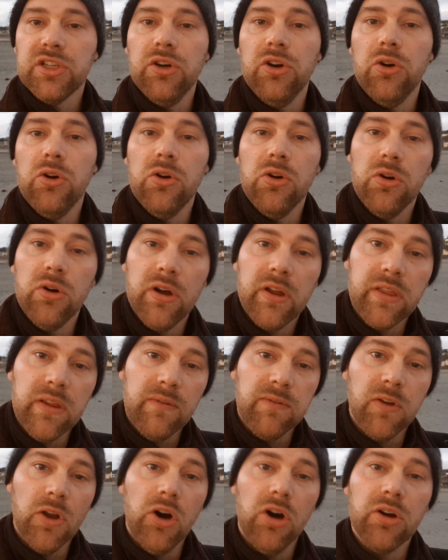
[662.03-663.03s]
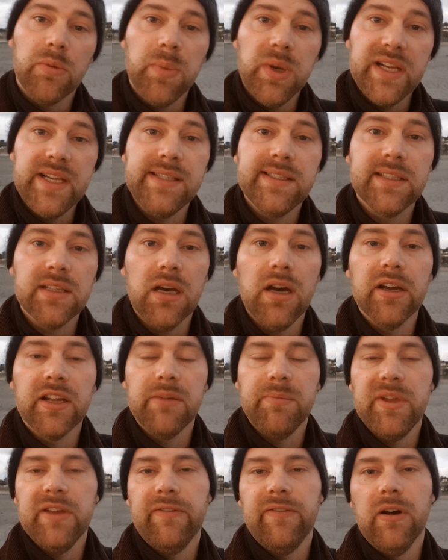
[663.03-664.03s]
or the vlog, please
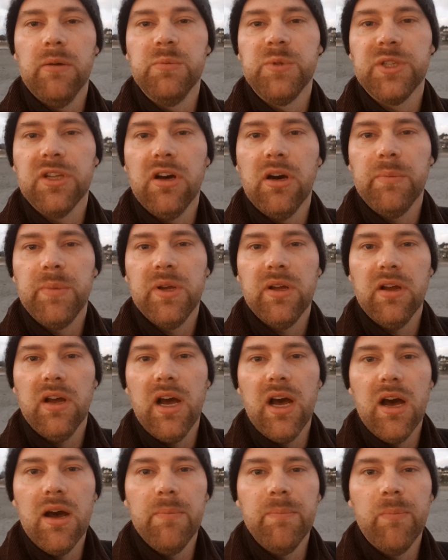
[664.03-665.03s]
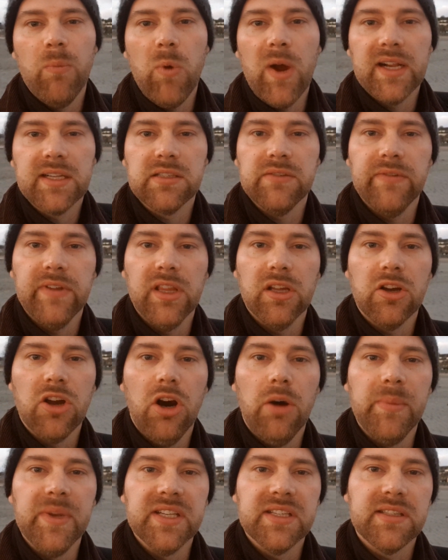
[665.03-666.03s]
give me a thumbs up, whack something in the
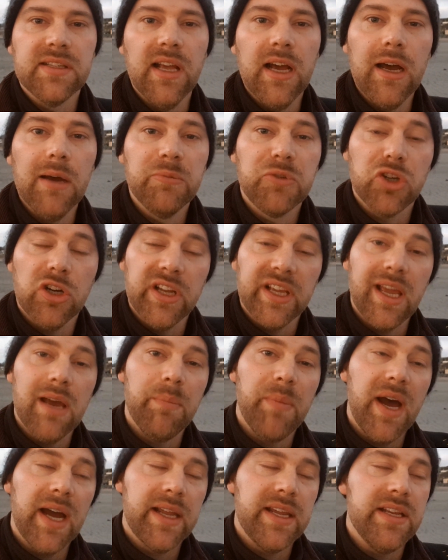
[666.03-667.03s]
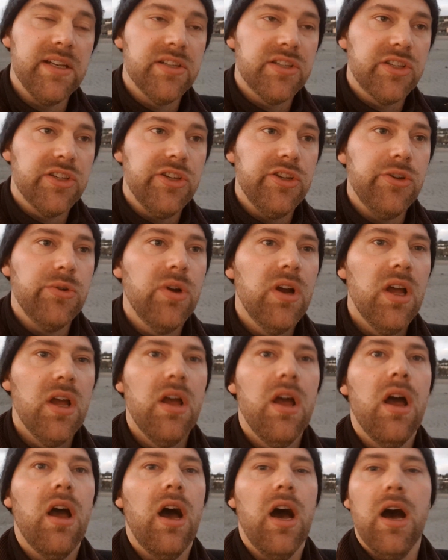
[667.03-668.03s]
comments there. I'm trying to get back into
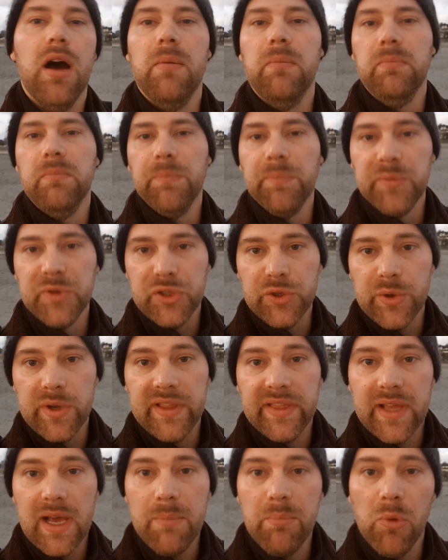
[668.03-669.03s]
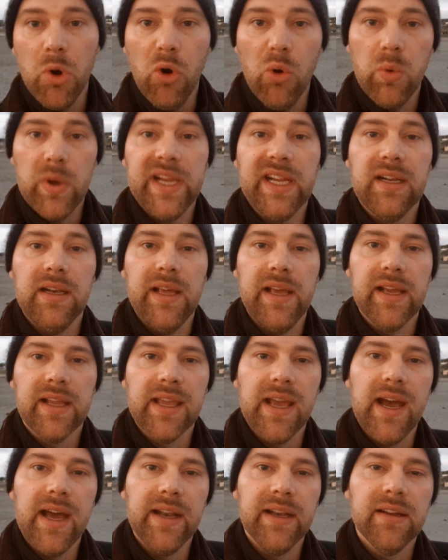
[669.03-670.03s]
doing them more weekly
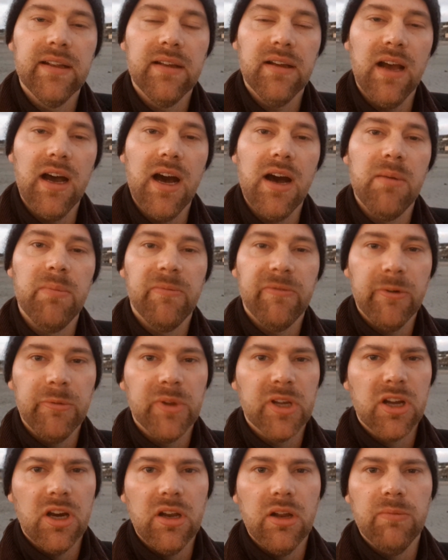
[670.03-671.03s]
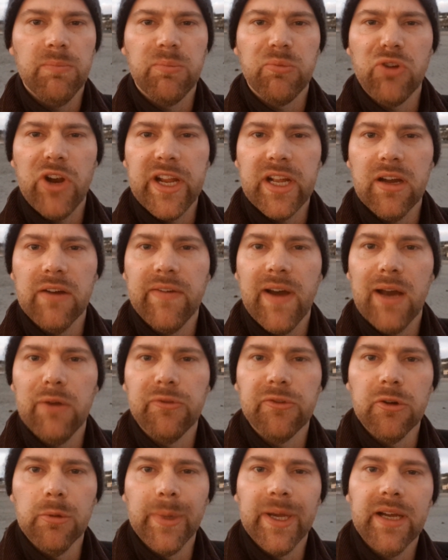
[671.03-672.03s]
again from the kind of break I've had
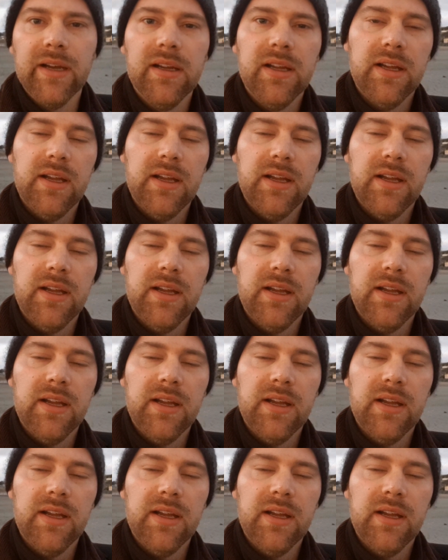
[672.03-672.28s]
from it.